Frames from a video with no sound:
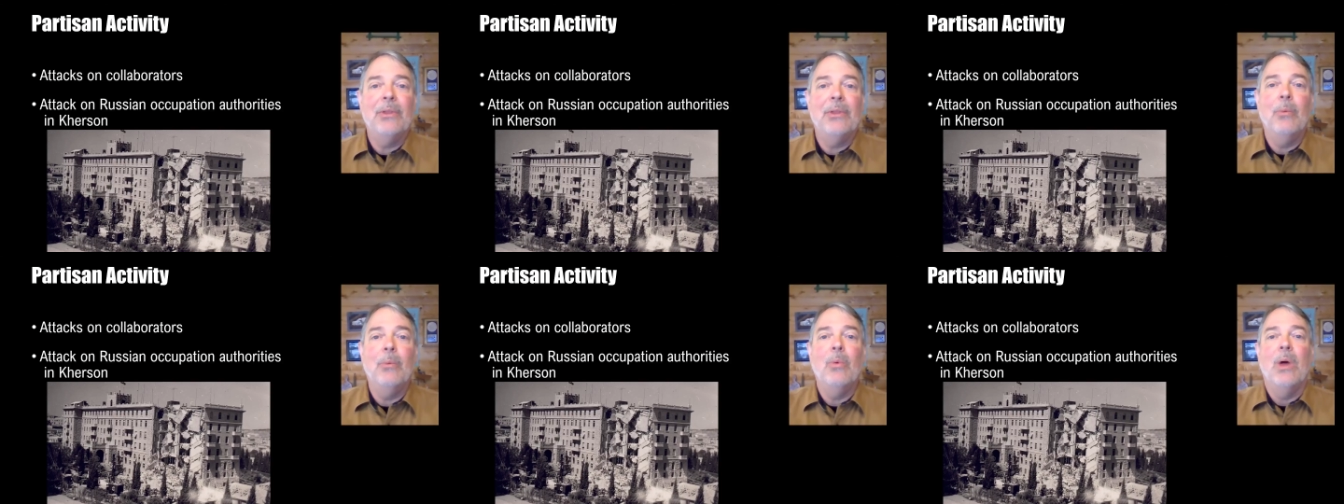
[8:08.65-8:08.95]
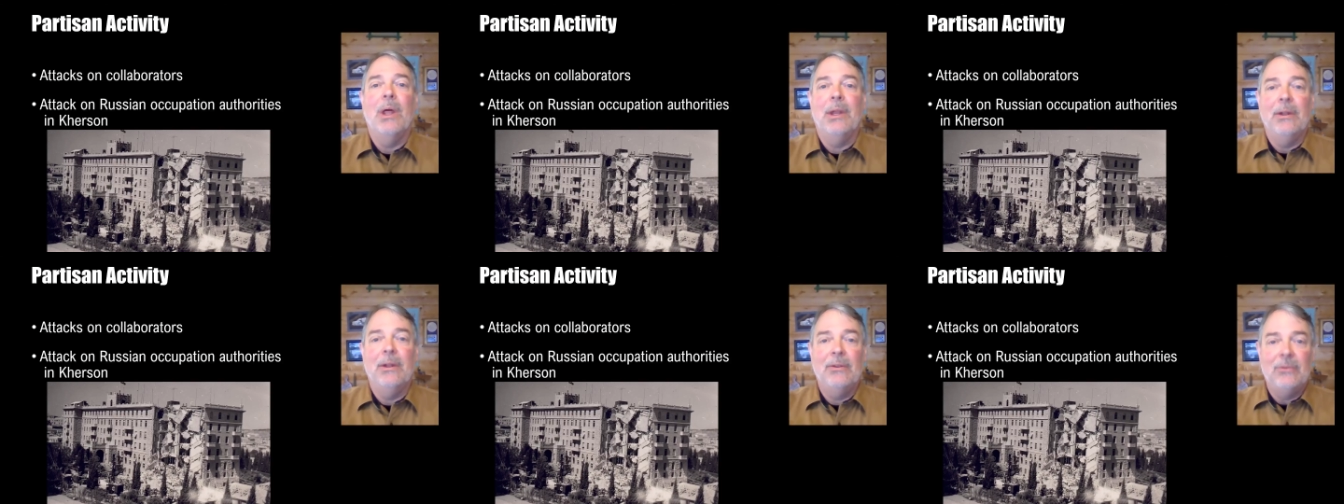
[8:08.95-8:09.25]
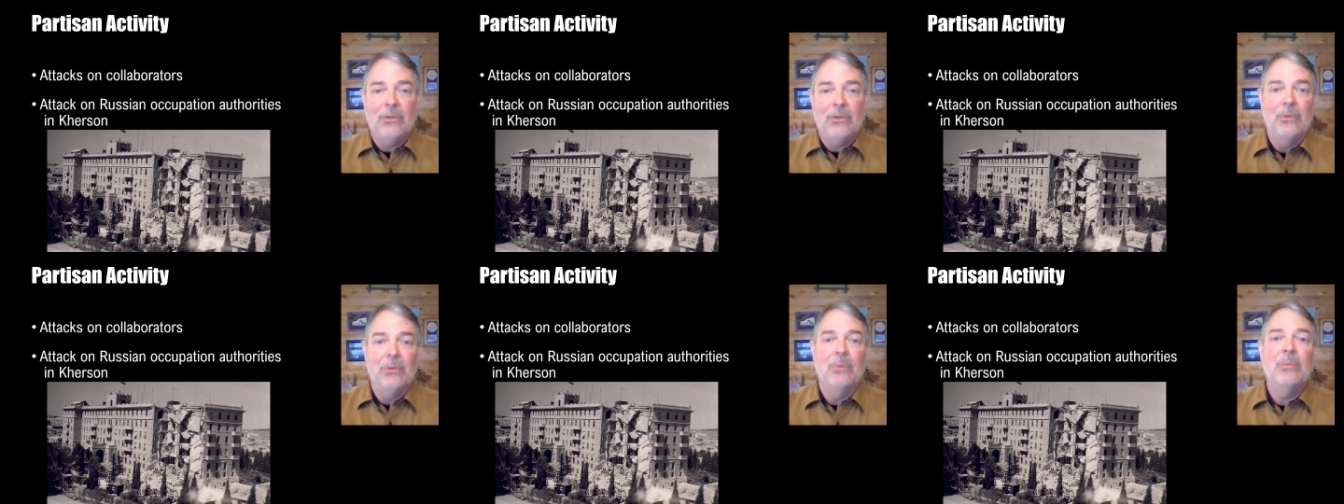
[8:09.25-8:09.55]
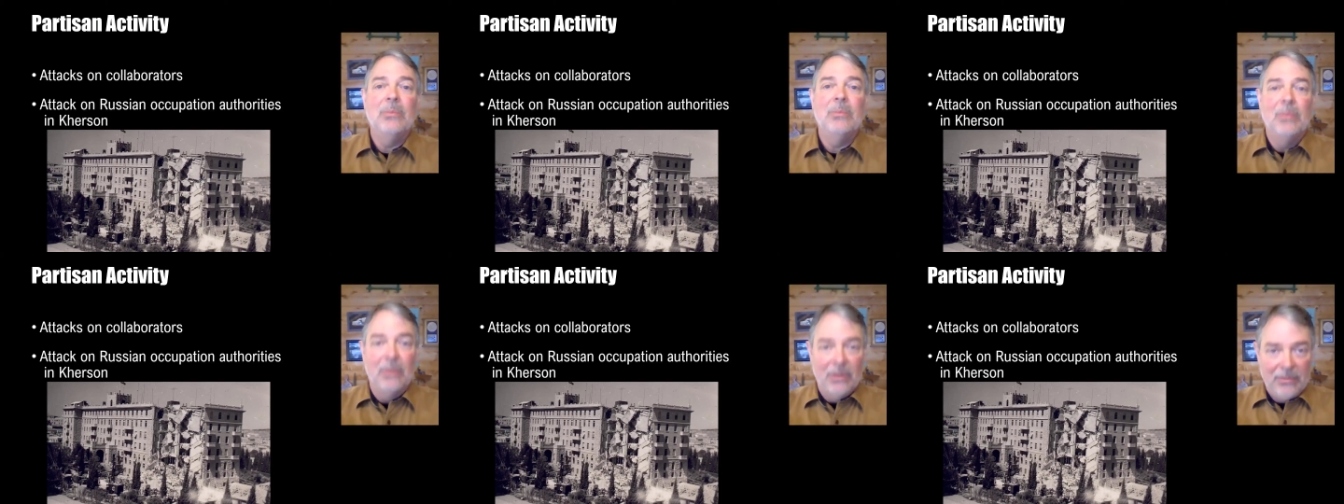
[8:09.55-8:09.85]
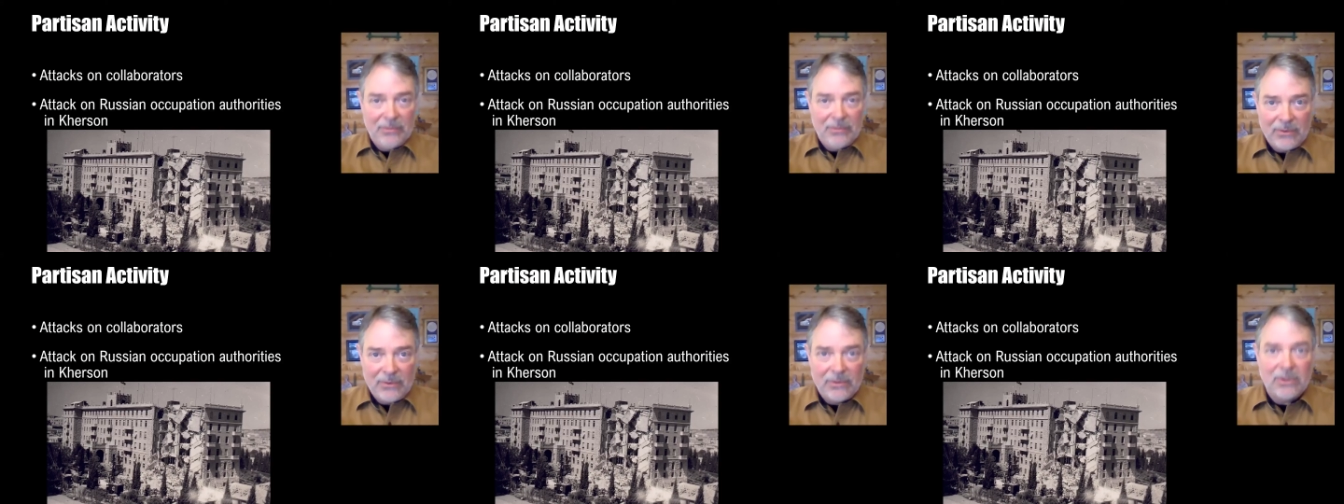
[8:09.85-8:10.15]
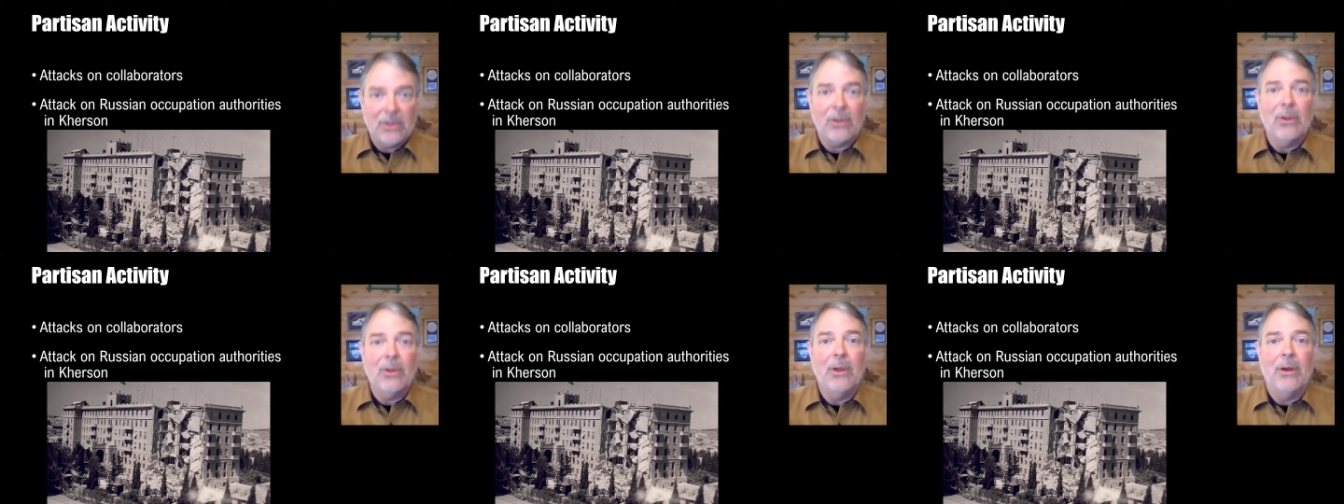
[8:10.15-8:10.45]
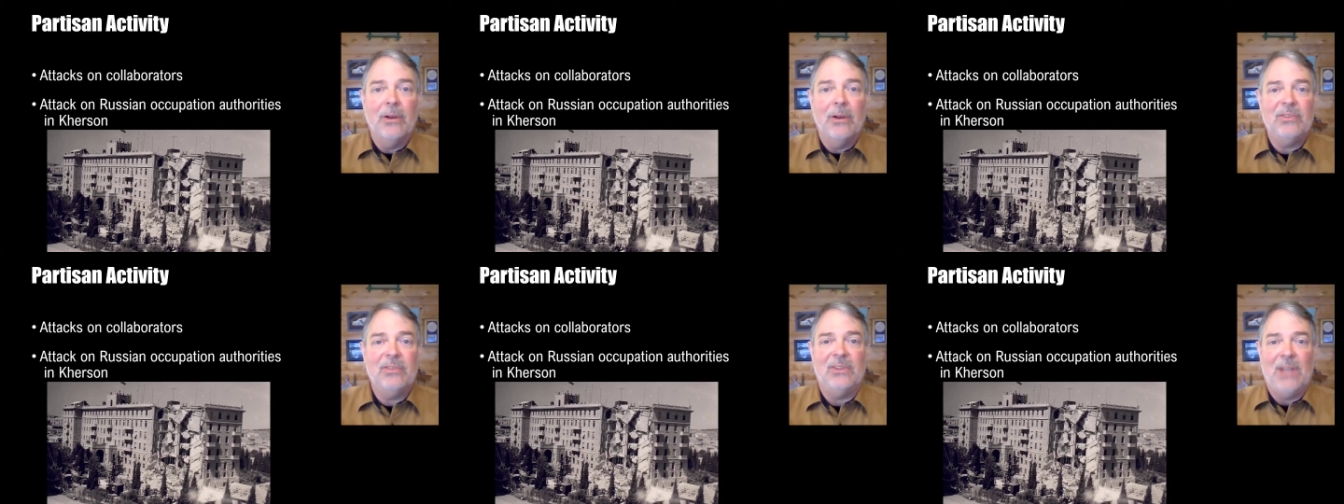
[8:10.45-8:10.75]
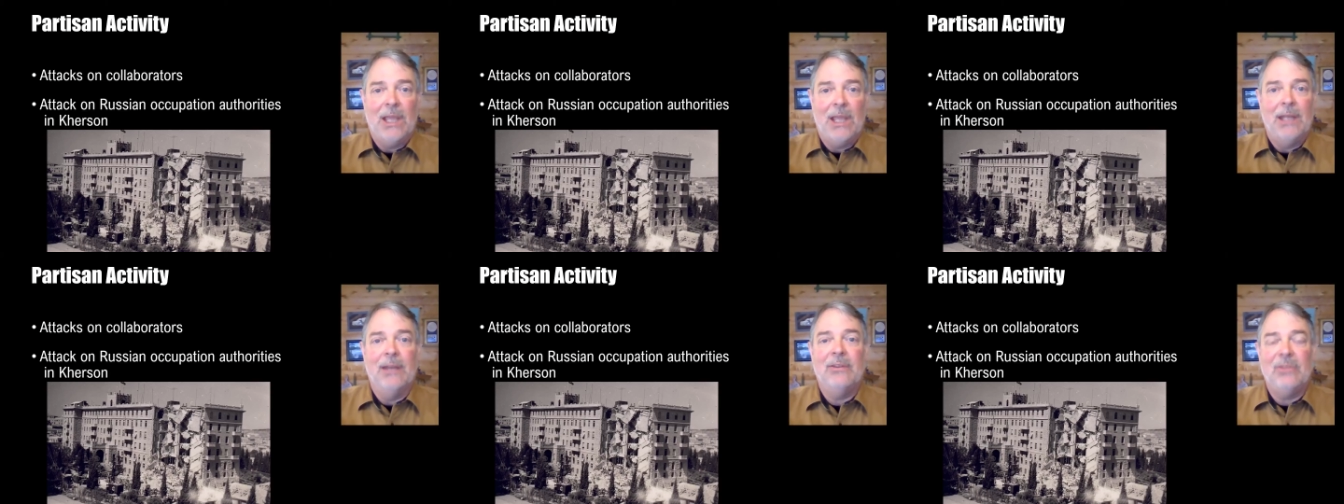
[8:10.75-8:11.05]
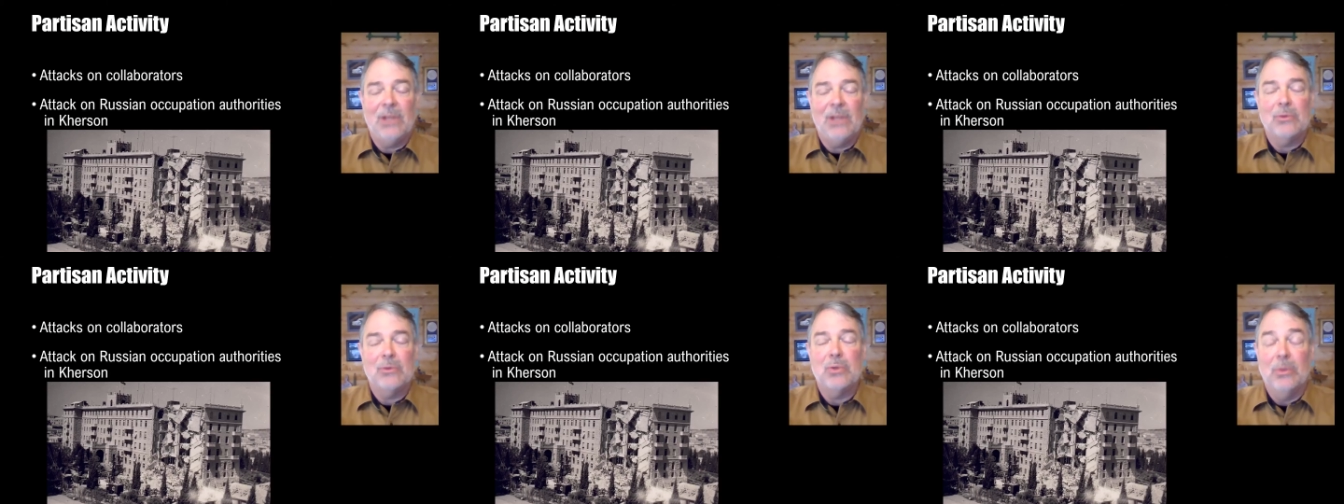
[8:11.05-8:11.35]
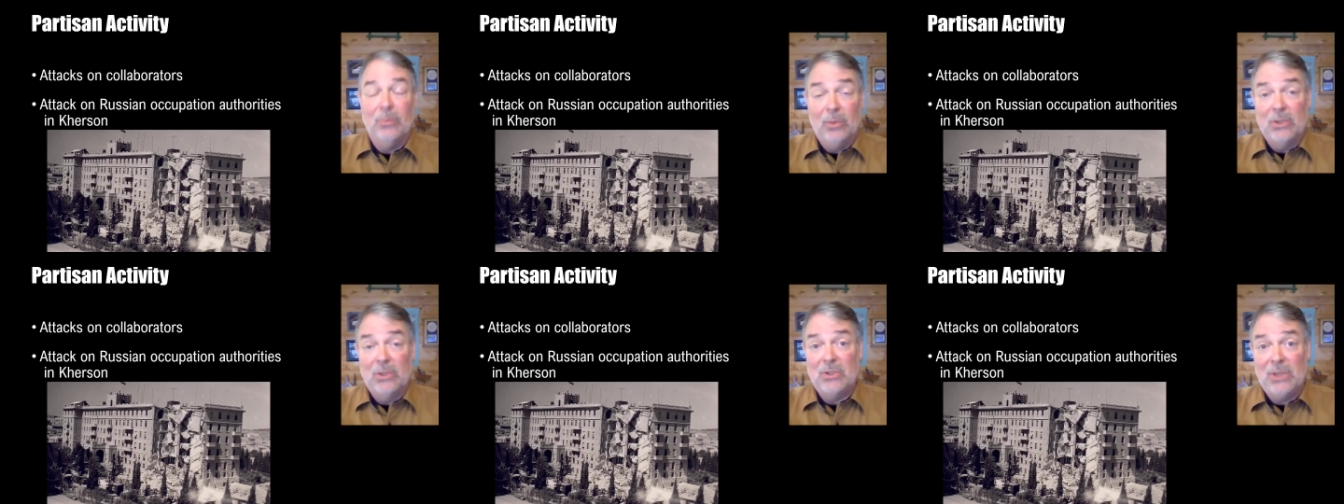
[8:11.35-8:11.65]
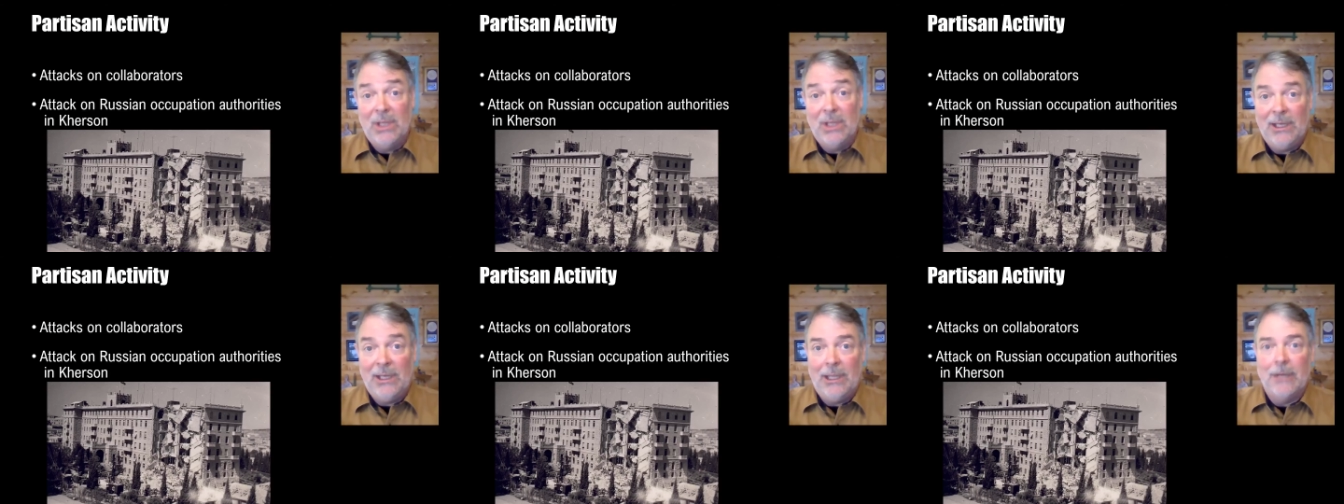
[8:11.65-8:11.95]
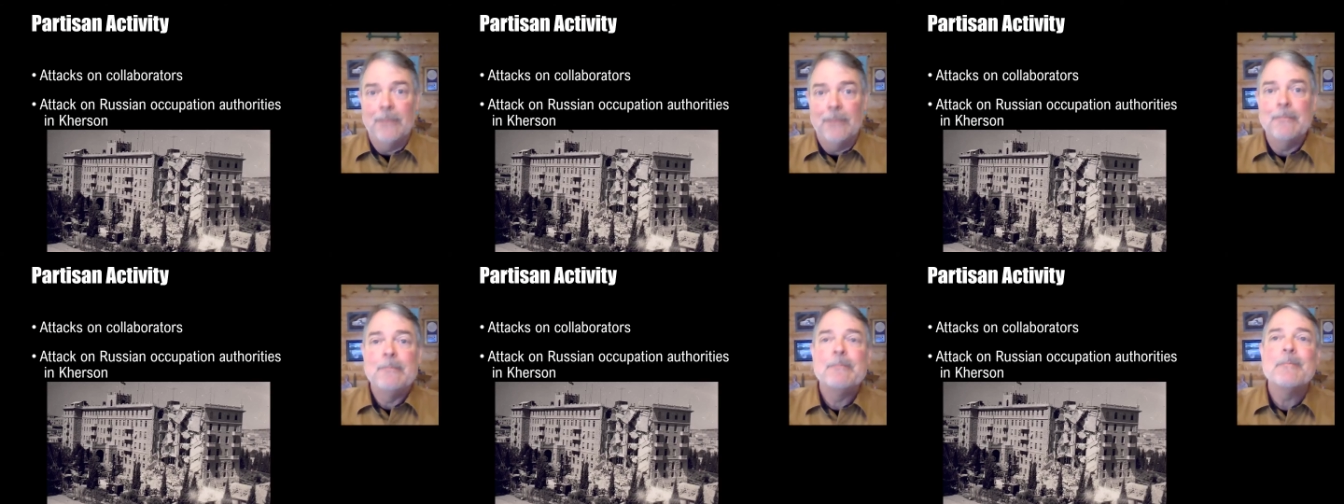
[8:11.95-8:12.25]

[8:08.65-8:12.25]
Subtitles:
They wanted to declare a state, etc., which they did.